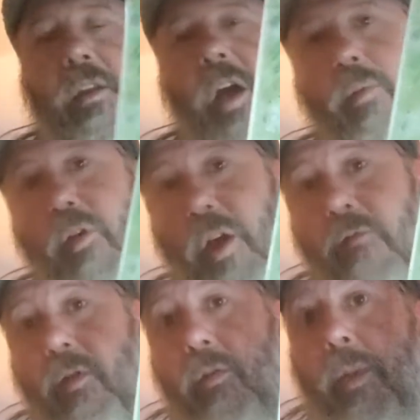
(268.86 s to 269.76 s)

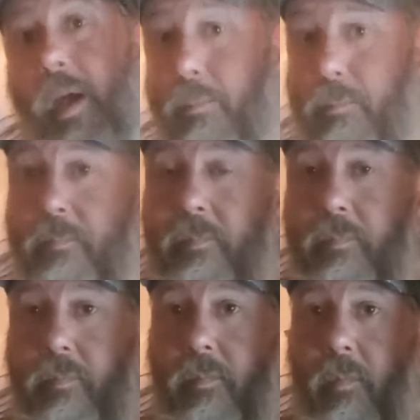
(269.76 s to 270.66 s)
topographical map
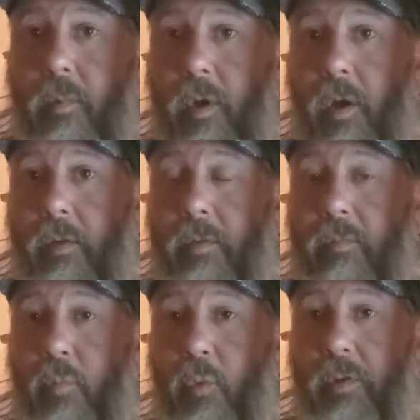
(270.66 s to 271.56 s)

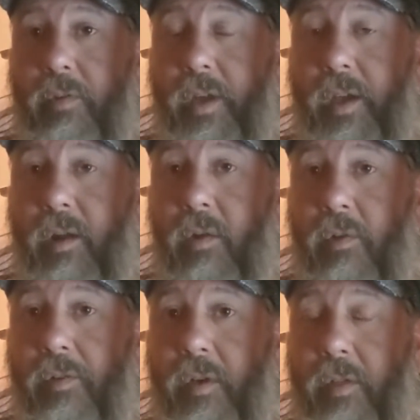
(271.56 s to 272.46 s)
on one side,
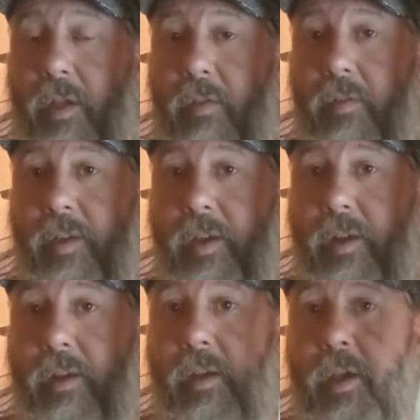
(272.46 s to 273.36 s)
also on the other
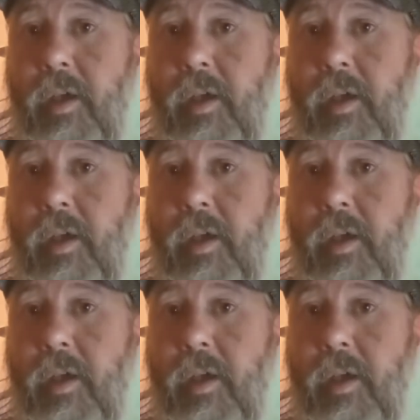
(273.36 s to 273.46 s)
side.